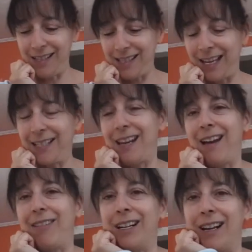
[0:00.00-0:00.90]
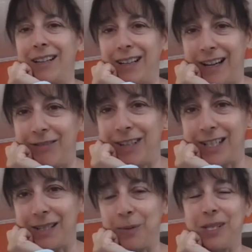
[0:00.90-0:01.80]
sat down and I read
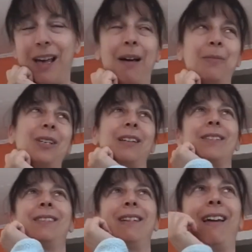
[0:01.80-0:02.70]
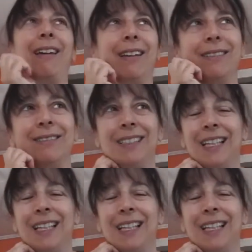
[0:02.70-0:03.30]
some Psalms yesterday, and